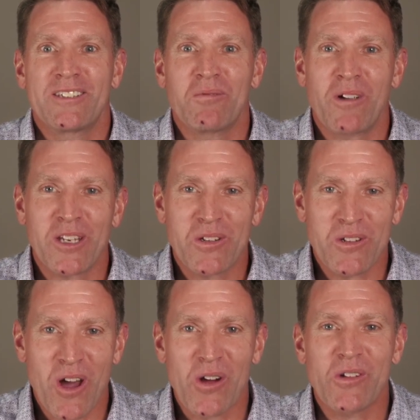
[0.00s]
when you
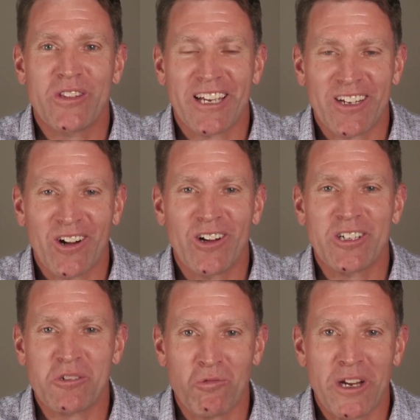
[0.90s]
know that God
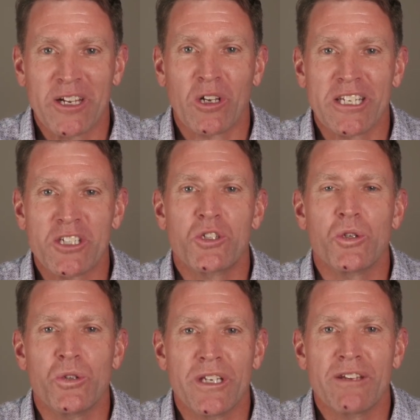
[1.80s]
is real, is
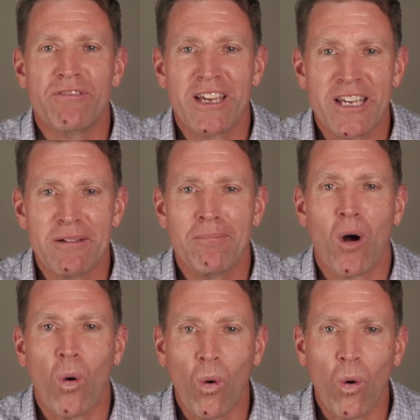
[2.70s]
to give him
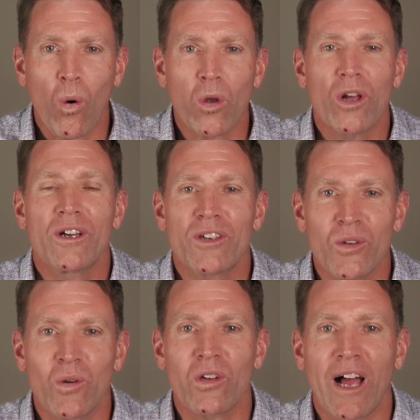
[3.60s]
all
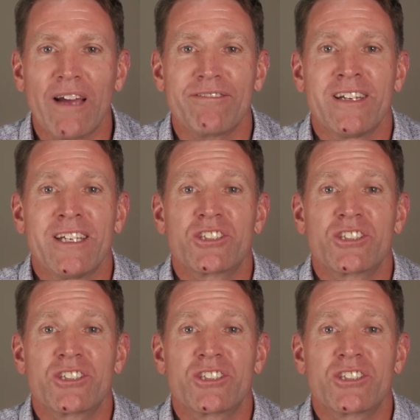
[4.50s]
your life.